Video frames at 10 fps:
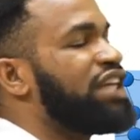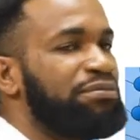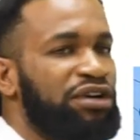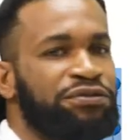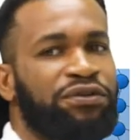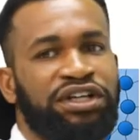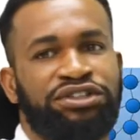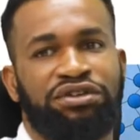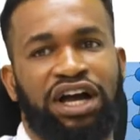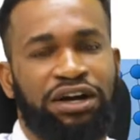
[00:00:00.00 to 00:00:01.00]
a body for
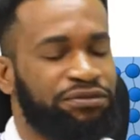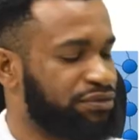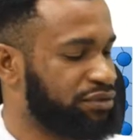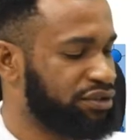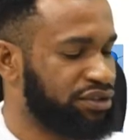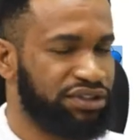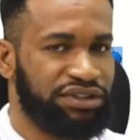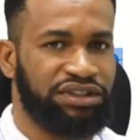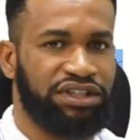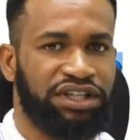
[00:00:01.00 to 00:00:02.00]
it to have
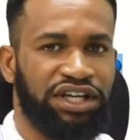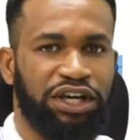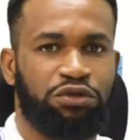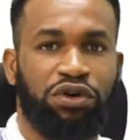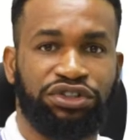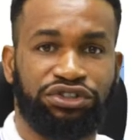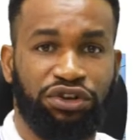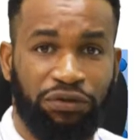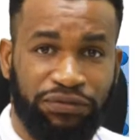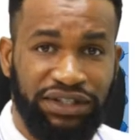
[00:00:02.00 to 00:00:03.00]
a quantity
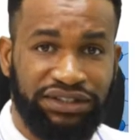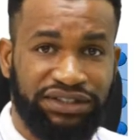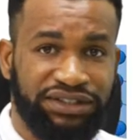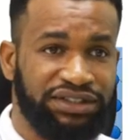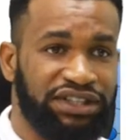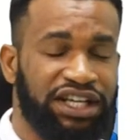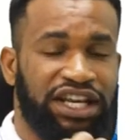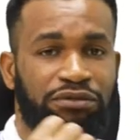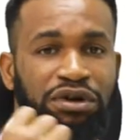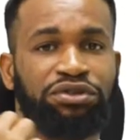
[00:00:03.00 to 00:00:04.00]
of heat.
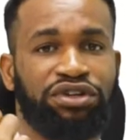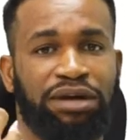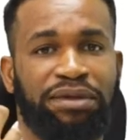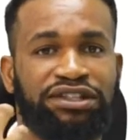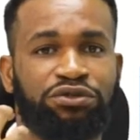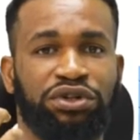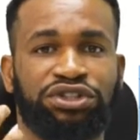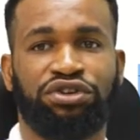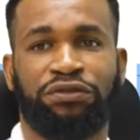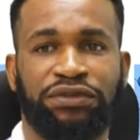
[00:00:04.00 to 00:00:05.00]
Now, when we talk about
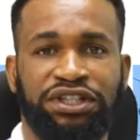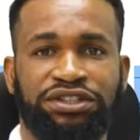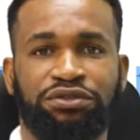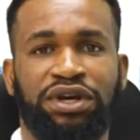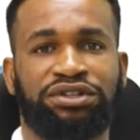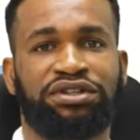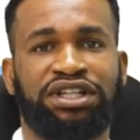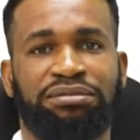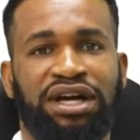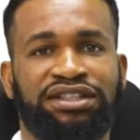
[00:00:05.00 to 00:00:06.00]
quantity of heat, we are talking
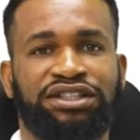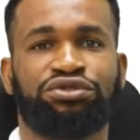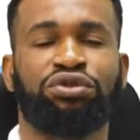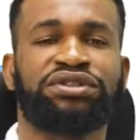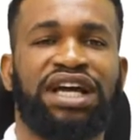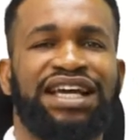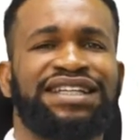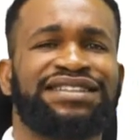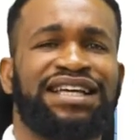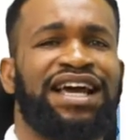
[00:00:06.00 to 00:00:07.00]
about the total
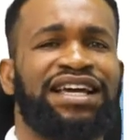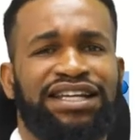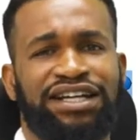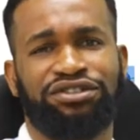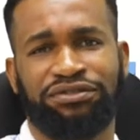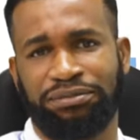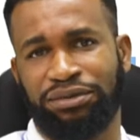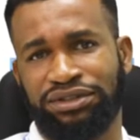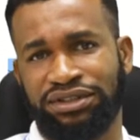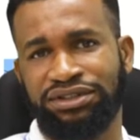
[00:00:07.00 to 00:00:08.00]
internal energy of the
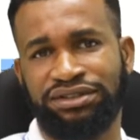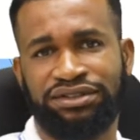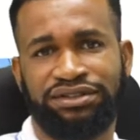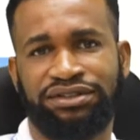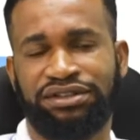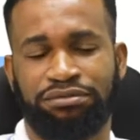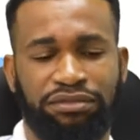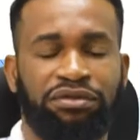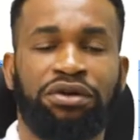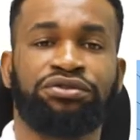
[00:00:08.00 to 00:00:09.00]
body.
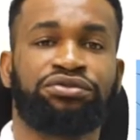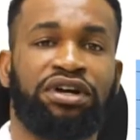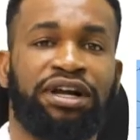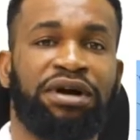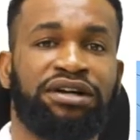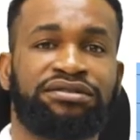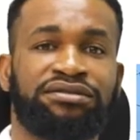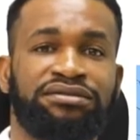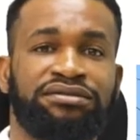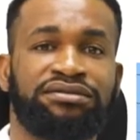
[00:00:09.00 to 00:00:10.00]
But when we talk about
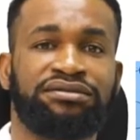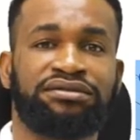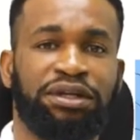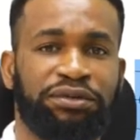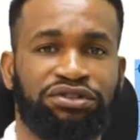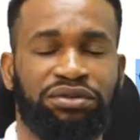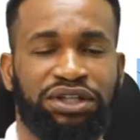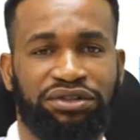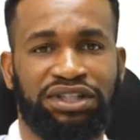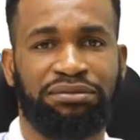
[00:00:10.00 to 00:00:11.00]
temperature, we are
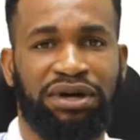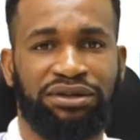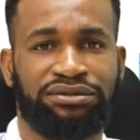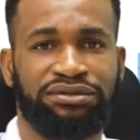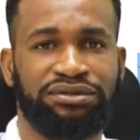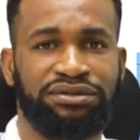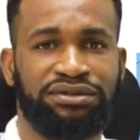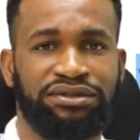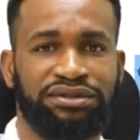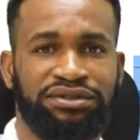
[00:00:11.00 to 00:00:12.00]
talking about
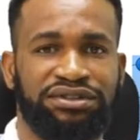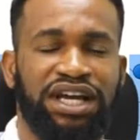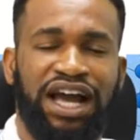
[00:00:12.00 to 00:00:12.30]
the